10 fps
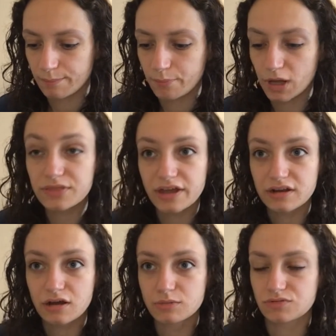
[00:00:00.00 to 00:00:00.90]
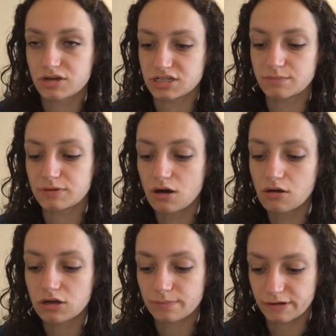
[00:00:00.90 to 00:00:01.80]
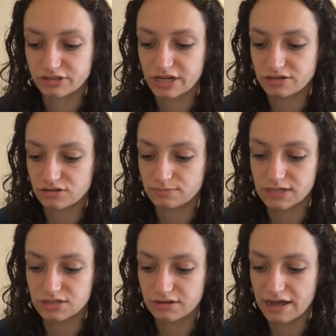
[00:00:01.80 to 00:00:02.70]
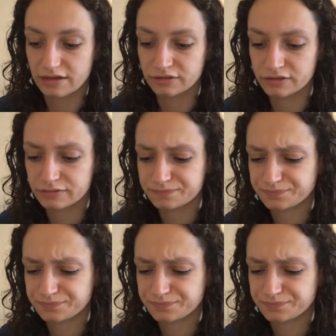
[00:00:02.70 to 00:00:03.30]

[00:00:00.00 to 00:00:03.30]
But then I was writing a blog about gender and mental health,